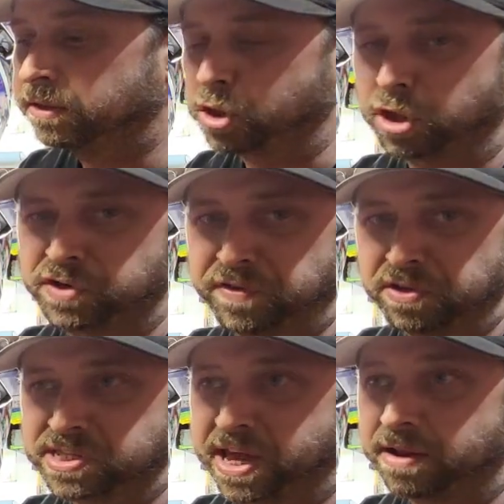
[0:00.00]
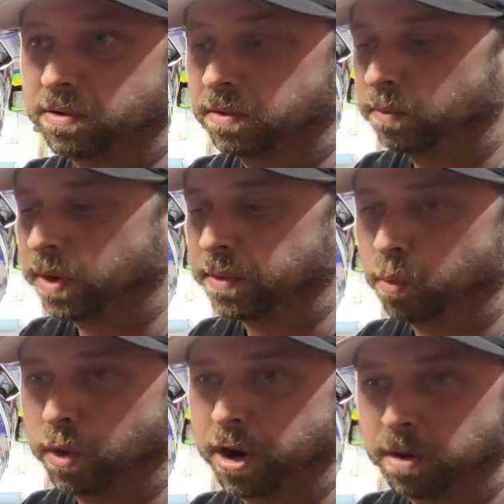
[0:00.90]
the clutch feels that
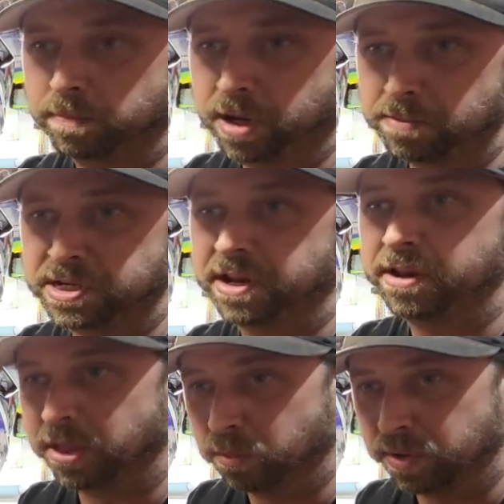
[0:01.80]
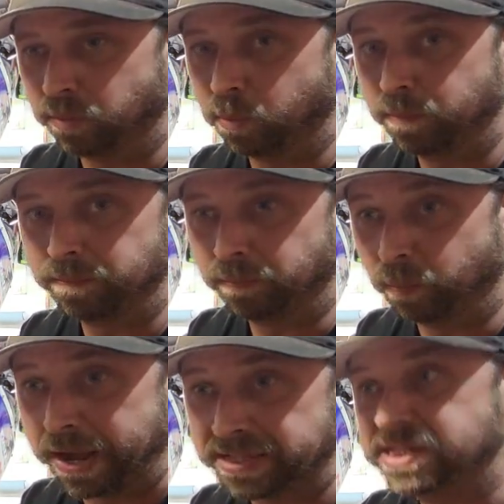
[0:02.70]
when one arm comes in, another one
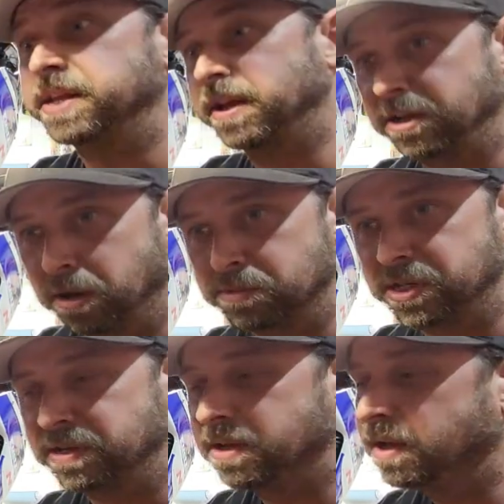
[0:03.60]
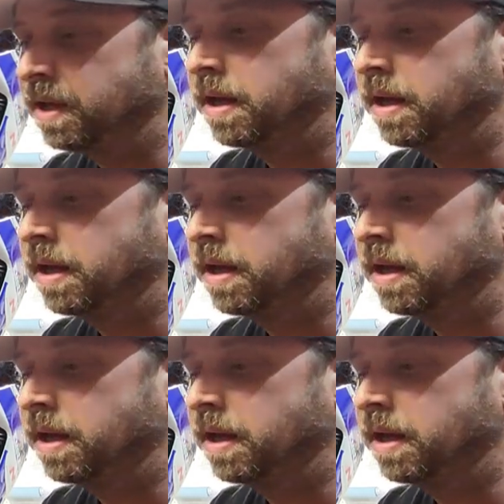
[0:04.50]
waits and then comes in.